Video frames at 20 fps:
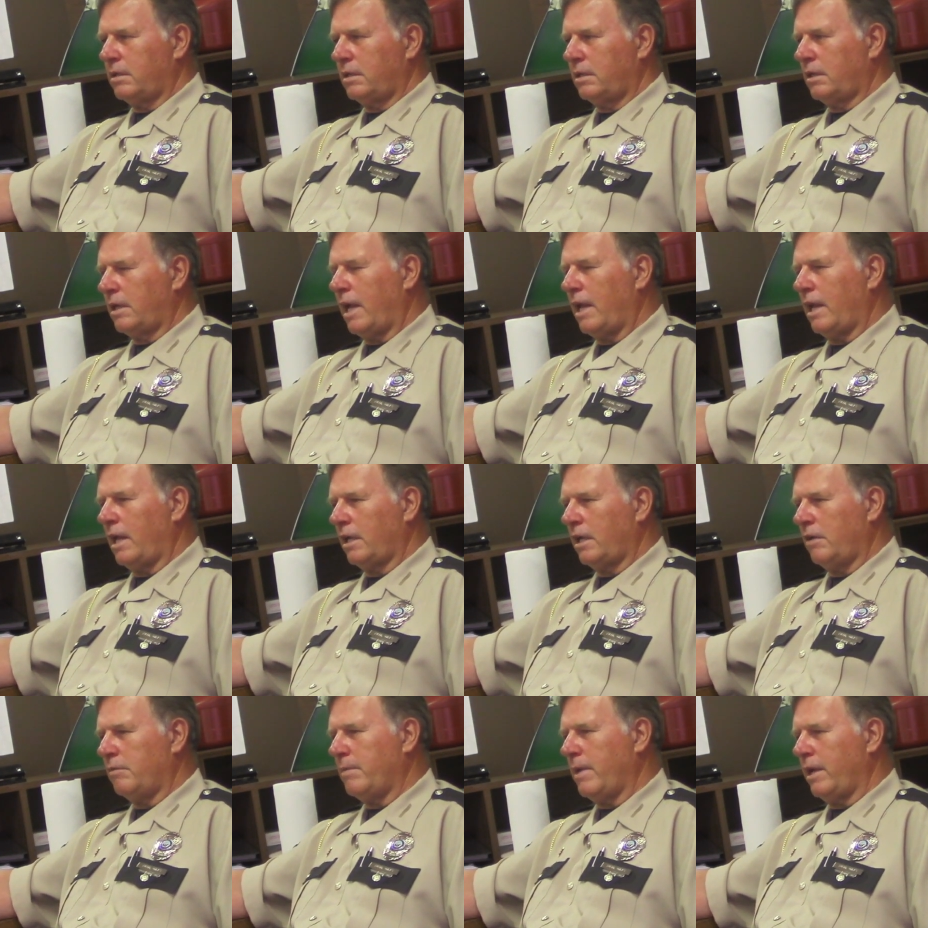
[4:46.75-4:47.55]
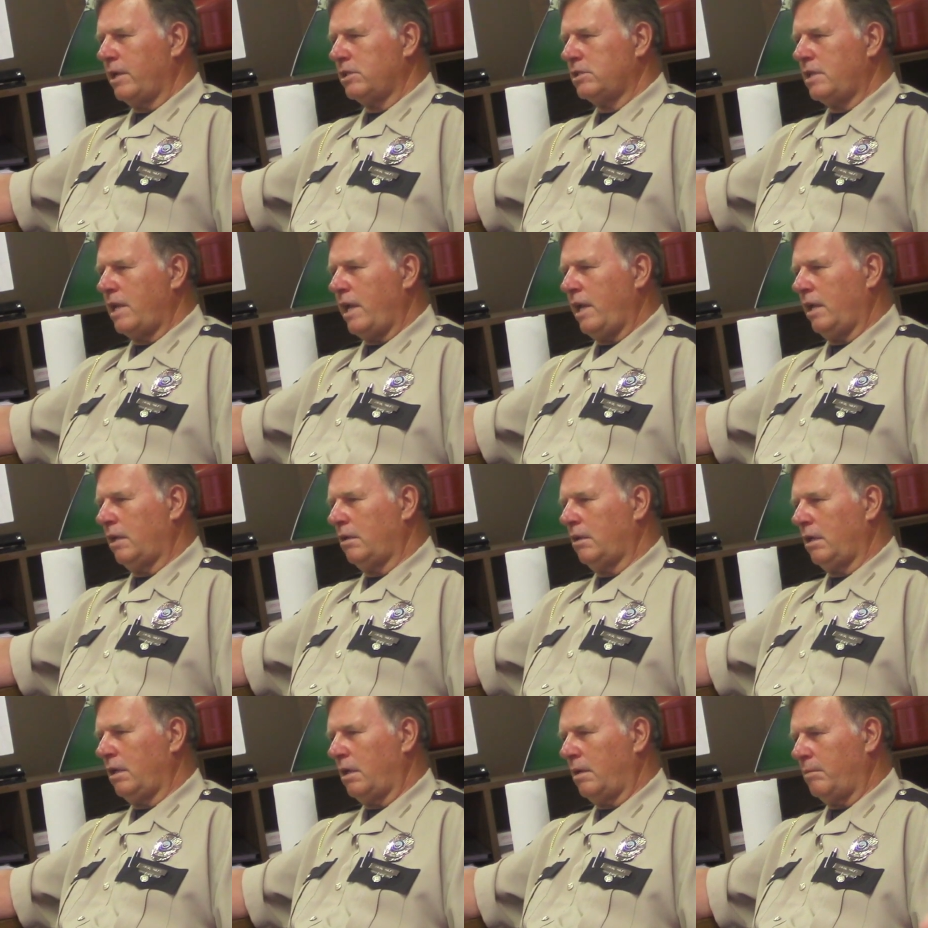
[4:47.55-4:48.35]
of like everybody's dad
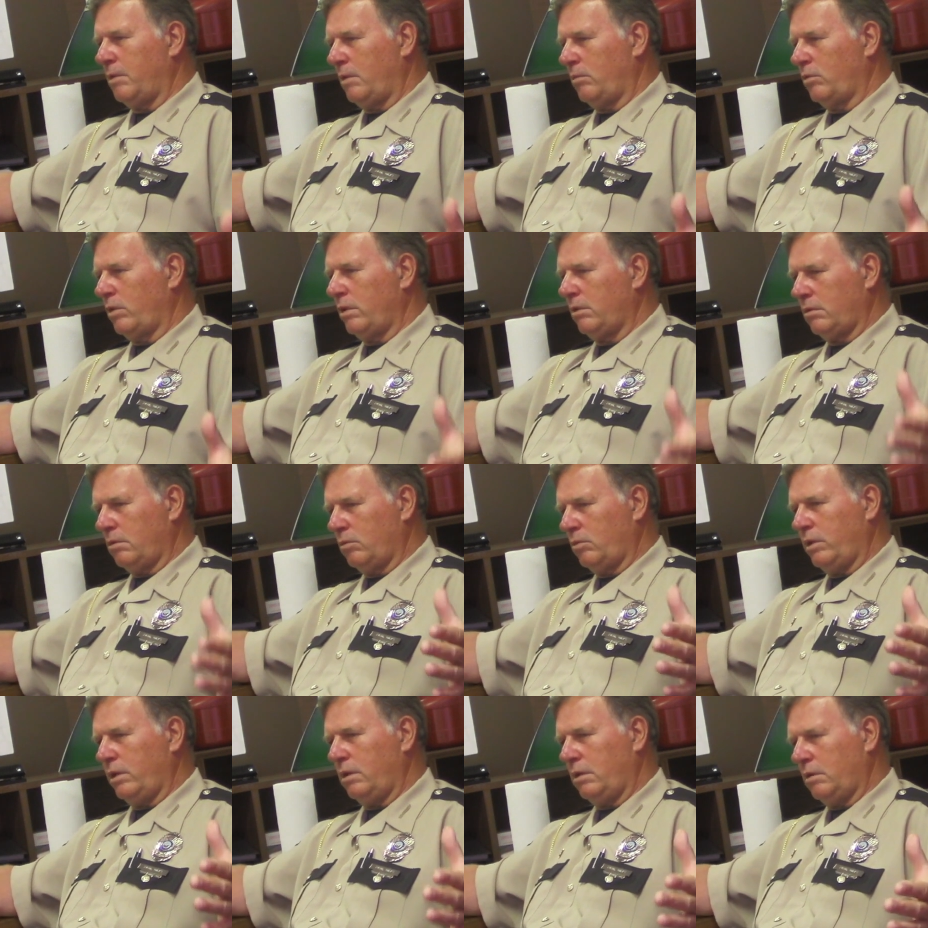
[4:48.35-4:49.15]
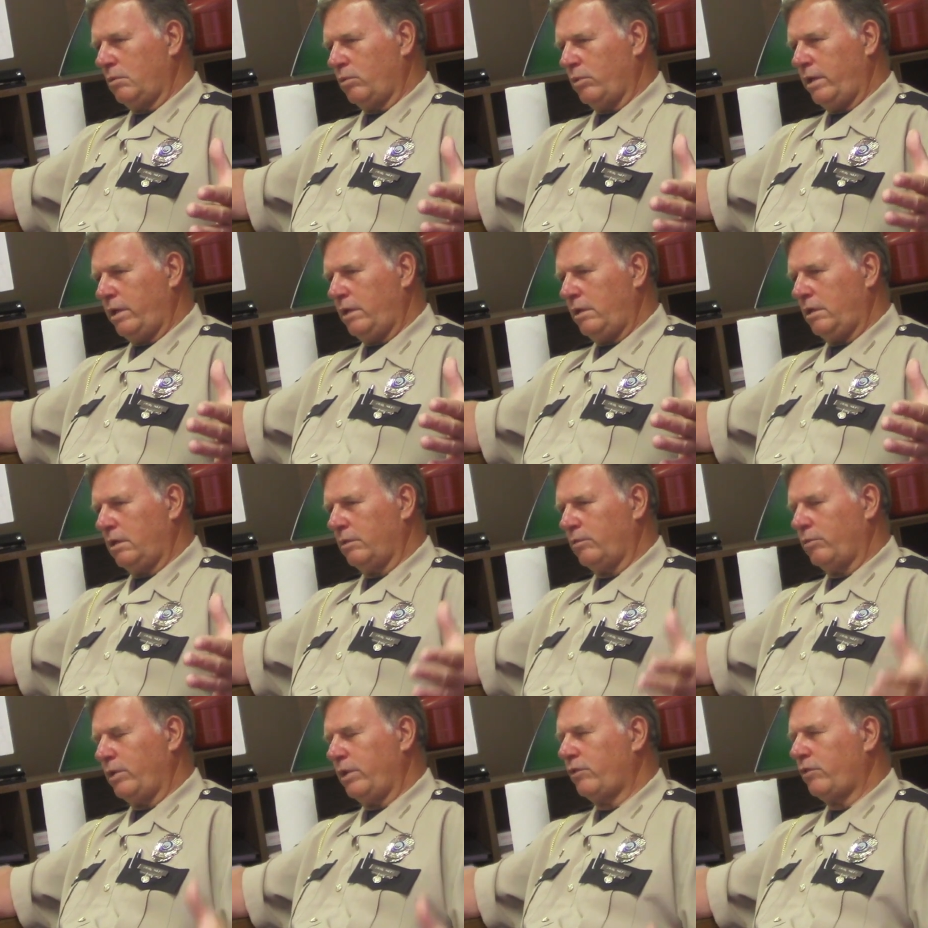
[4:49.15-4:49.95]
now. I mean,
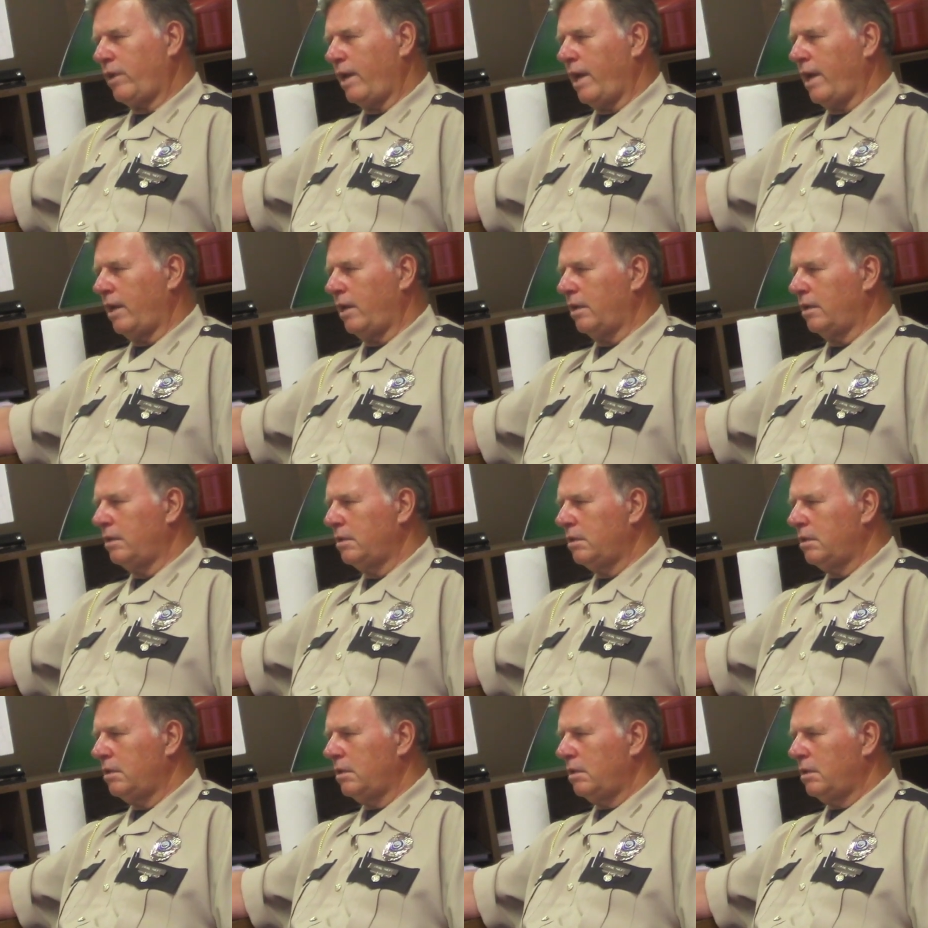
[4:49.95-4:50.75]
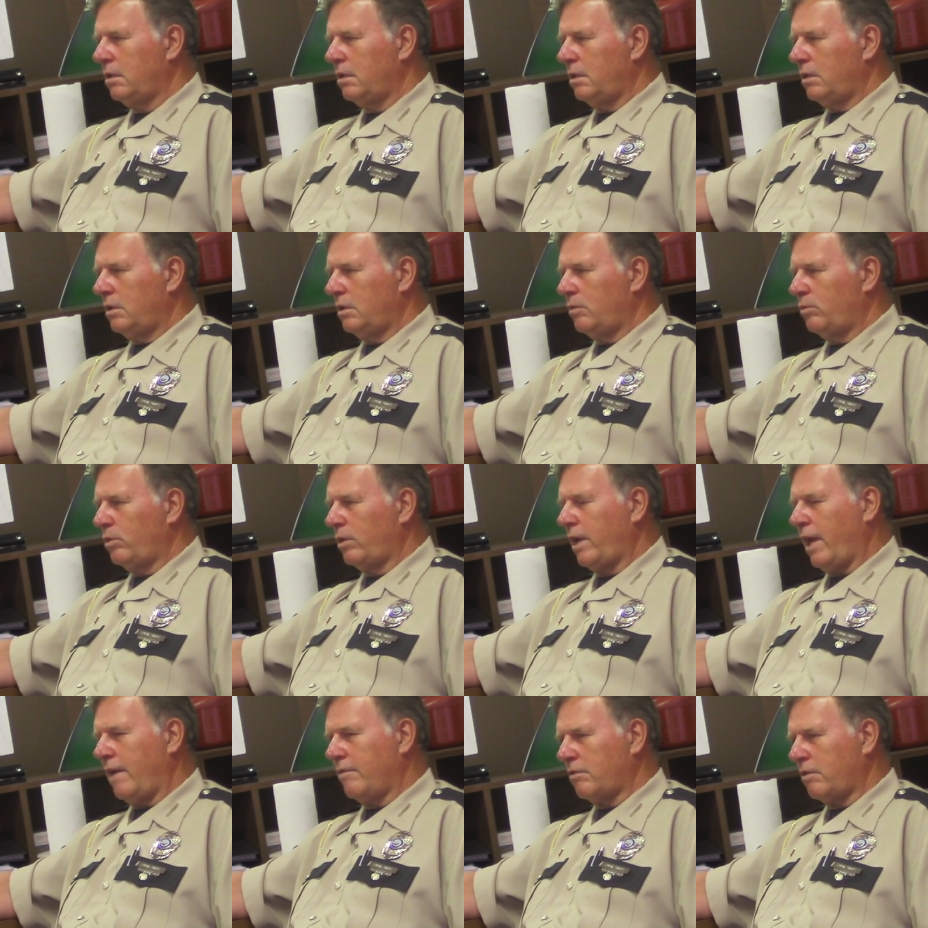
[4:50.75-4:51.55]
we try to, we're
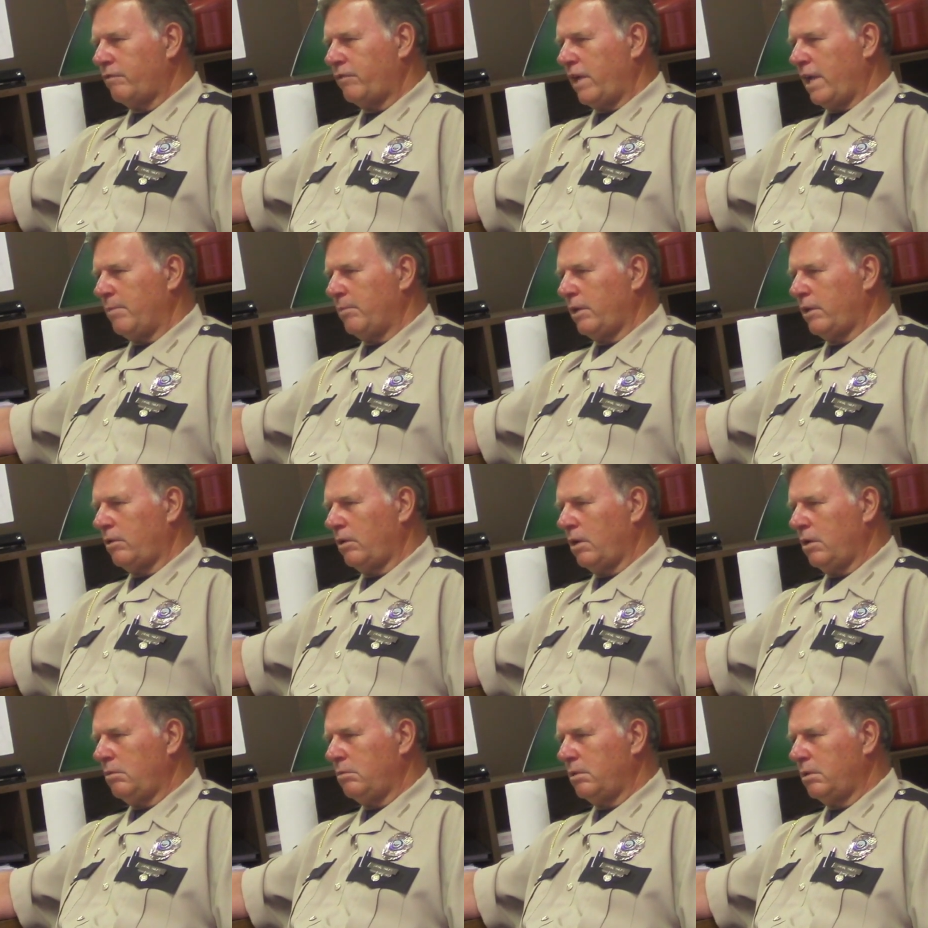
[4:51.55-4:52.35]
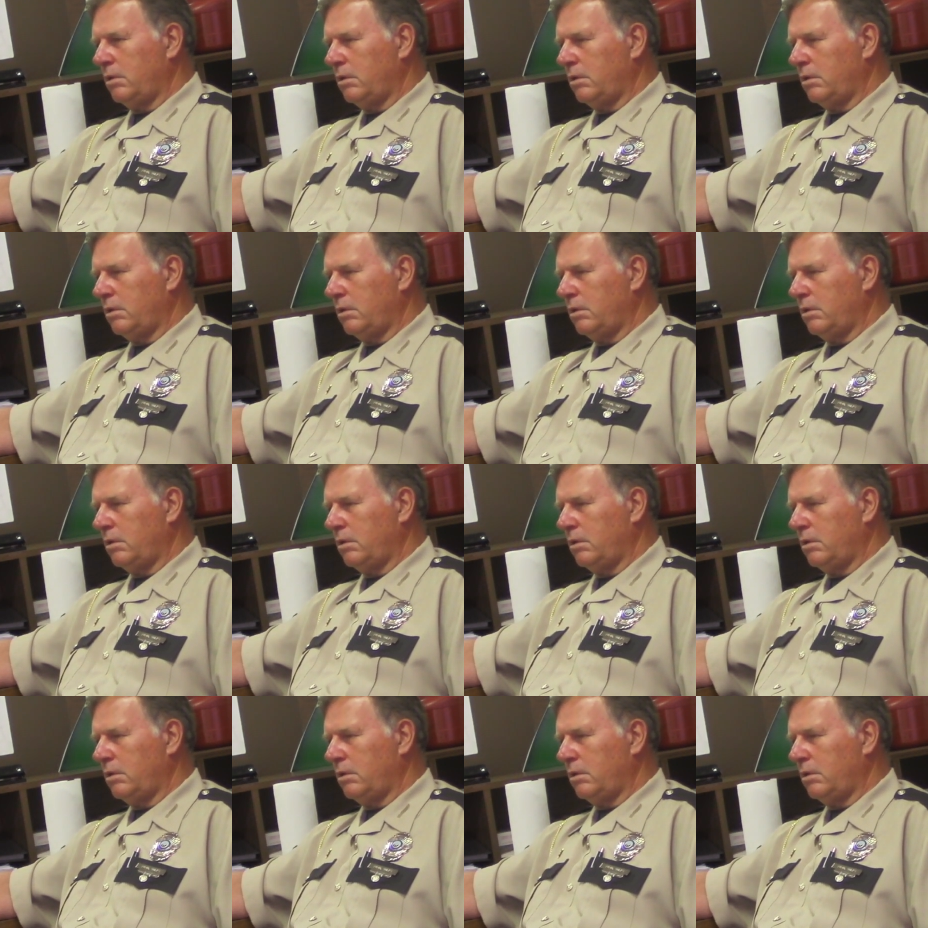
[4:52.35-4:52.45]
kind of a family group,